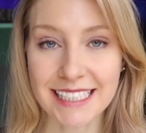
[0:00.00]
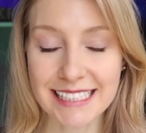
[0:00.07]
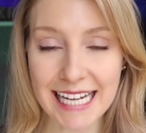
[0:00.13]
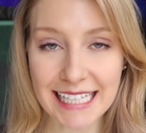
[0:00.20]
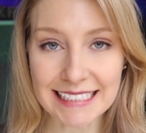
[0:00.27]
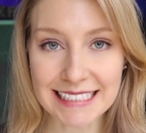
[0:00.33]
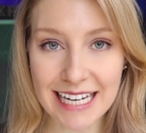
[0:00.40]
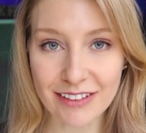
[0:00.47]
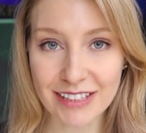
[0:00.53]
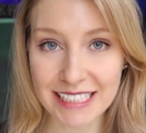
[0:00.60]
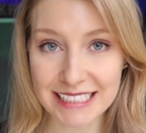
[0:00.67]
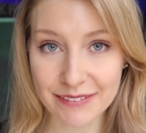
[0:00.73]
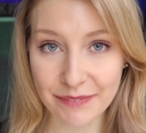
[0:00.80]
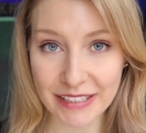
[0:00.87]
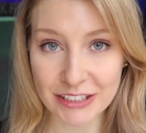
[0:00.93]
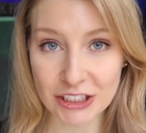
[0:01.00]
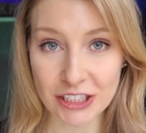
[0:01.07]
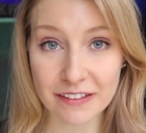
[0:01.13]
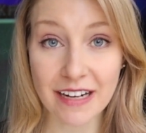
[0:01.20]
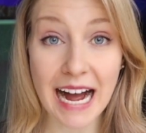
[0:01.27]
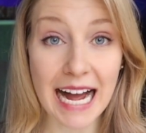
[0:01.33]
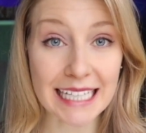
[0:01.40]
To test out this
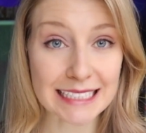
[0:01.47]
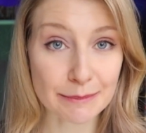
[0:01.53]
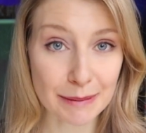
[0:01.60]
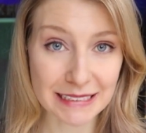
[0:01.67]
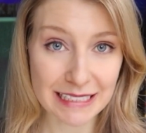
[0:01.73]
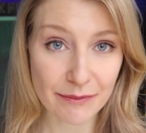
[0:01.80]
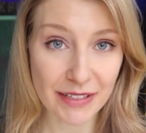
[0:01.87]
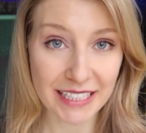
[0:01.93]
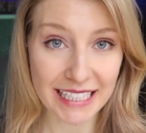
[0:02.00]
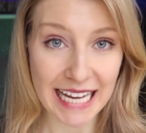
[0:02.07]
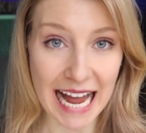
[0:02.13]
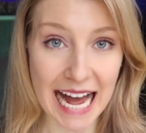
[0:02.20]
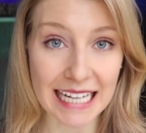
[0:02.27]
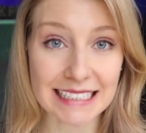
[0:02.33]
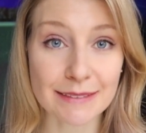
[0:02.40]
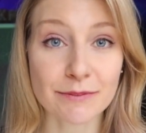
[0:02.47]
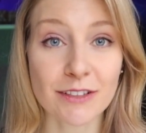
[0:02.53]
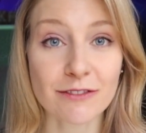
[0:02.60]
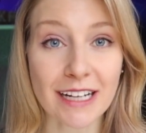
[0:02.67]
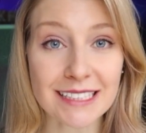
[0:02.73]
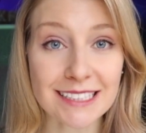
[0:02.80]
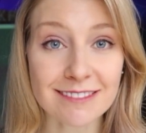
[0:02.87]
feature, I specifically asked for
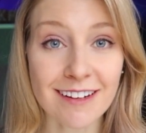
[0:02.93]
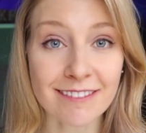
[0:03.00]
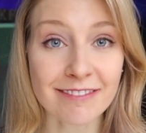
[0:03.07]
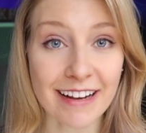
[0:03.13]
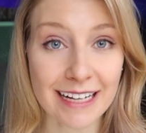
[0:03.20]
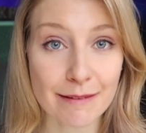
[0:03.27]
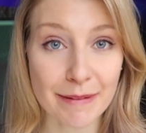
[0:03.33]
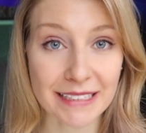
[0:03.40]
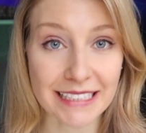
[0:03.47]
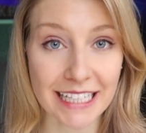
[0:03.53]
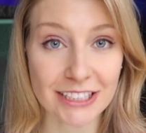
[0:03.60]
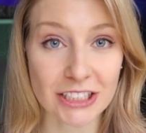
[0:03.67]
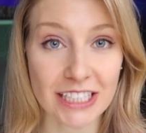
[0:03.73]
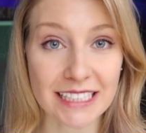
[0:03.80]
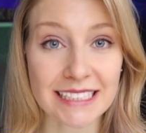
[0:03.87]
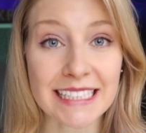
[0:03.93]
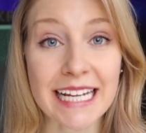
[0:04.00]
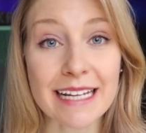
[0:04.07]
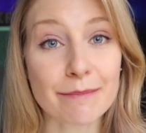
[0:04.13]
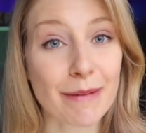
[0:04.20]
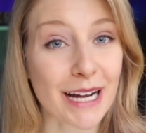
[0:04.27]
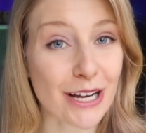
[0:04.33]
restaurant recommendations
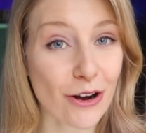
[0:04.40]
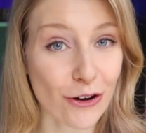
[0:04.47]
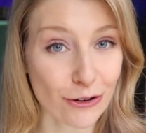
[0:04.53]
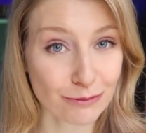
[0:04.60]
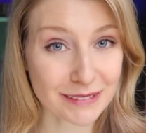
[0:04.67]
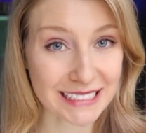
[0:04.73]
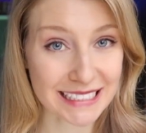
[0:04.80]
in my home